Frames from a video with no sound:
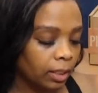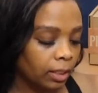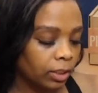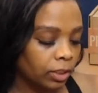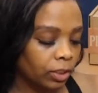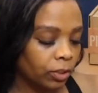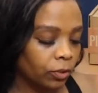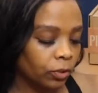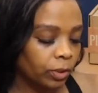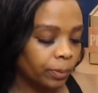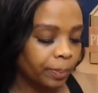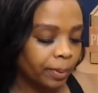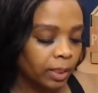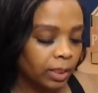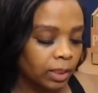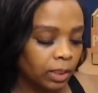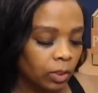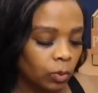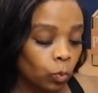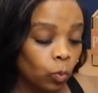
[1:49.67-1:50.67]
Soak
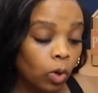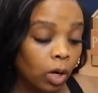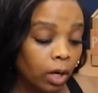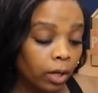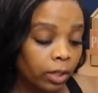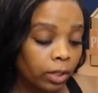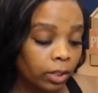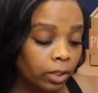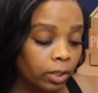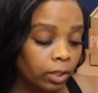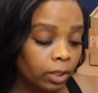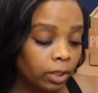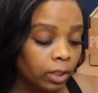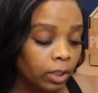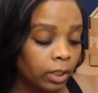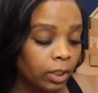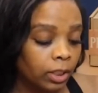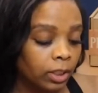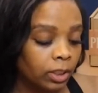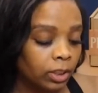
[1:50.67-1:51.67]
sponge in water
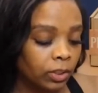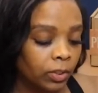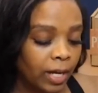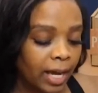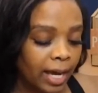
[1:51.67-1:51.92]
to